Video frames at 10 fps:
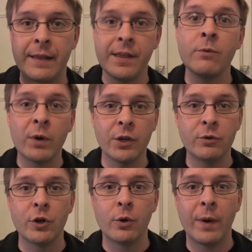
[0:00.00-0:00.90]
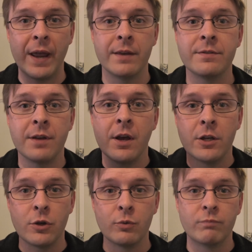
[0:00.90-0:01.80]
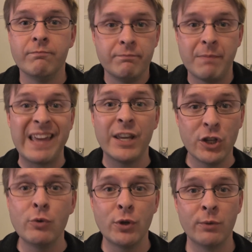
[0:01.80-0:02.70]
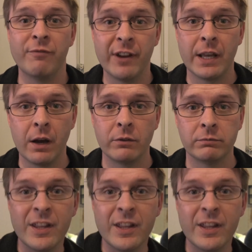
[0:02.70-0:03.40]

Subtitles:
And then what you do is you make a YouTube video.